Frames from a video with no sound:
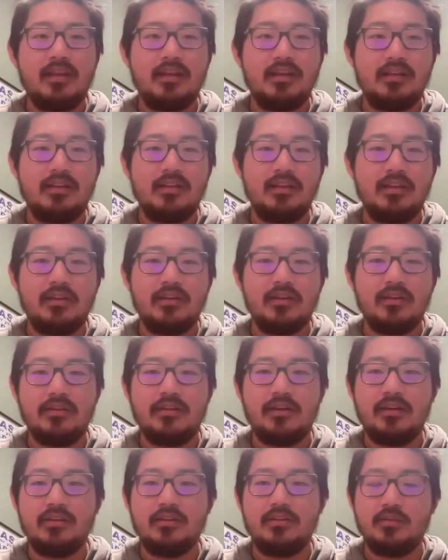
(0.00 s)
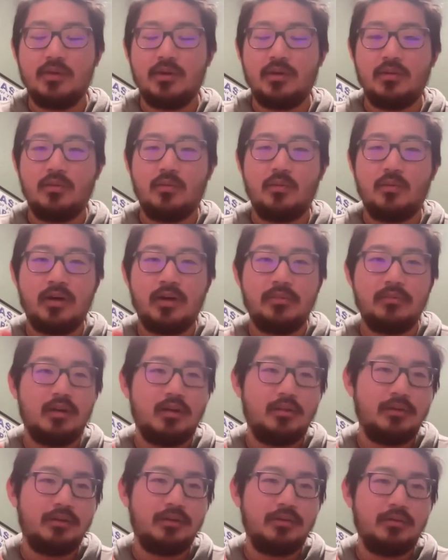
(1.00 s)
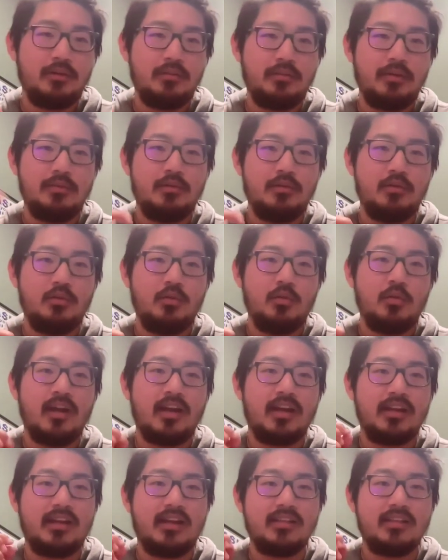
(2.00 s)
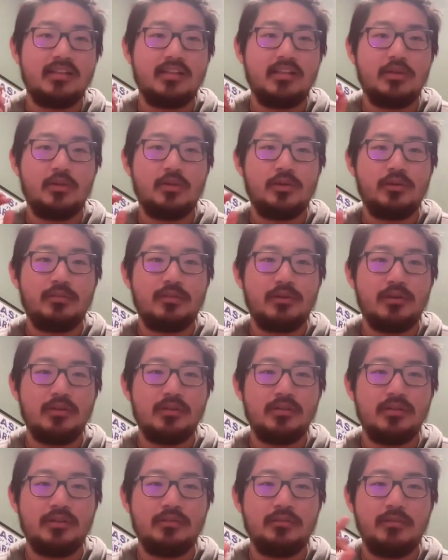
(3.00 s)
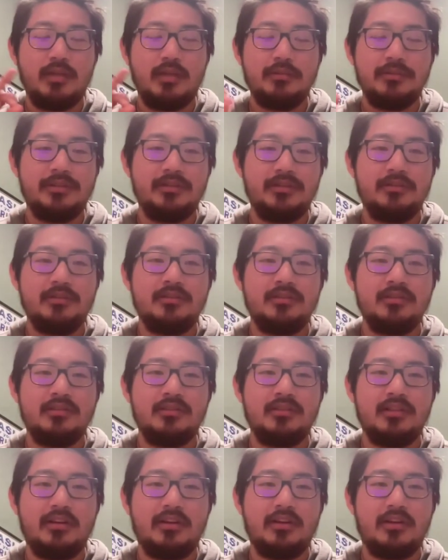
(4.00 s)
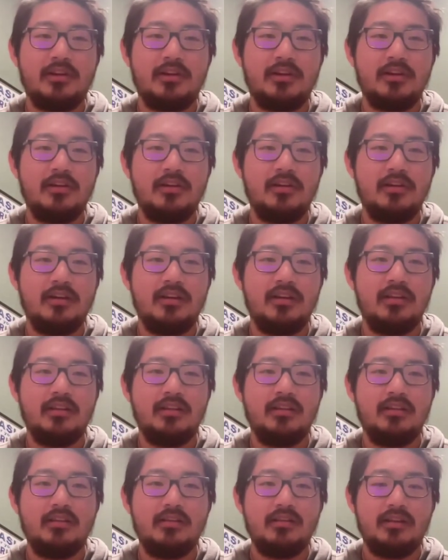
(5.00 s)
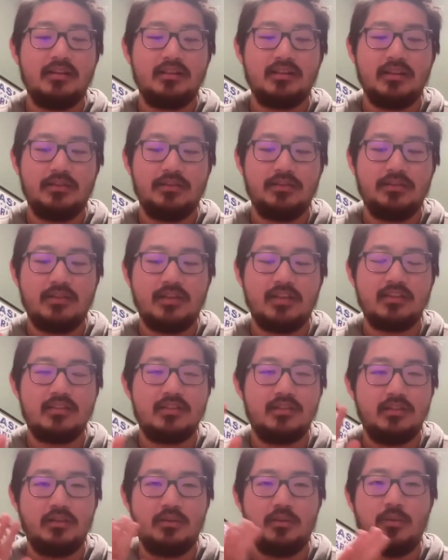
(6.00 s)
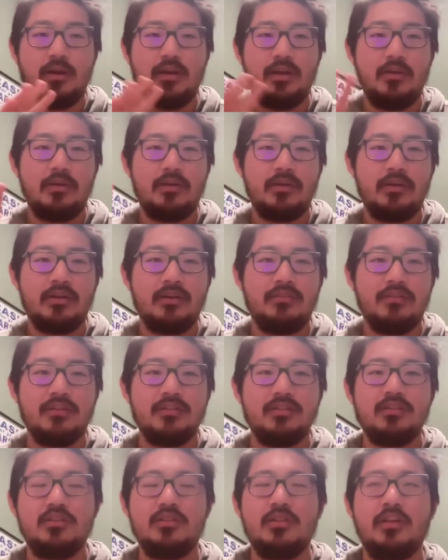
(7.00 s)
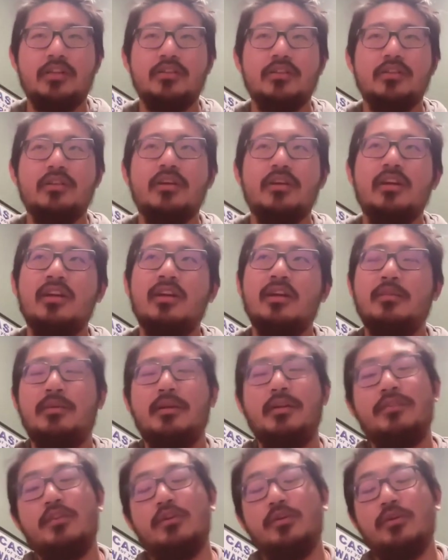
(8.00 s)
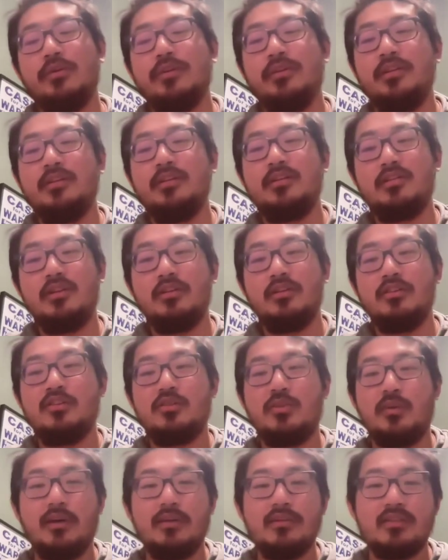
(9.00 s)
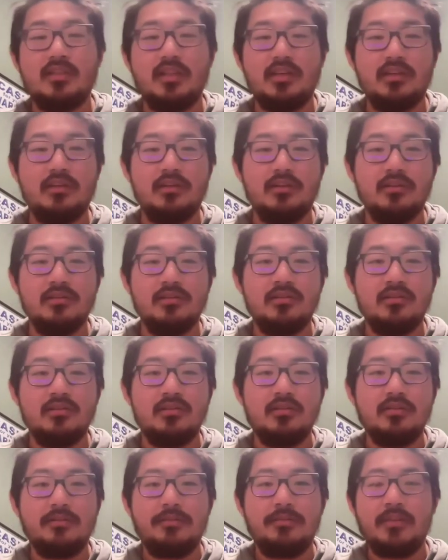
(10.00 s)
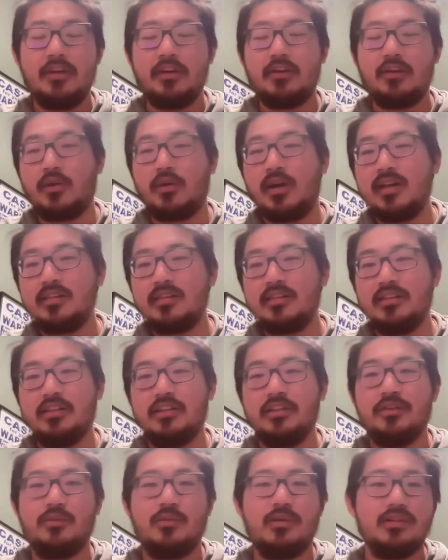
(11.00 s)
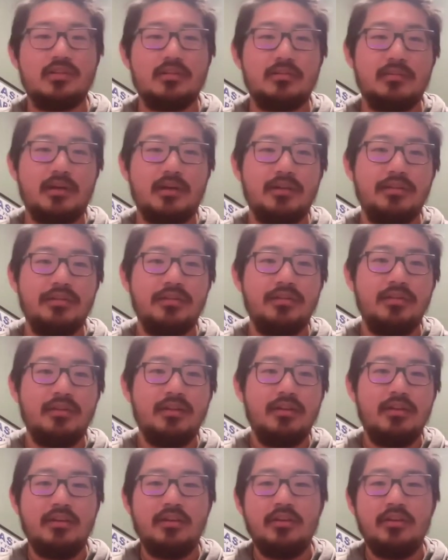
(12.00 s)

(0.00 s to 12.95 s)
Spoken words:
in a year, that is a one moment where people recognize that you are a person and maybe go listen to their art. And like, if that's the way you can convince a stranger. But if you release those 12 singles across a year, once a month,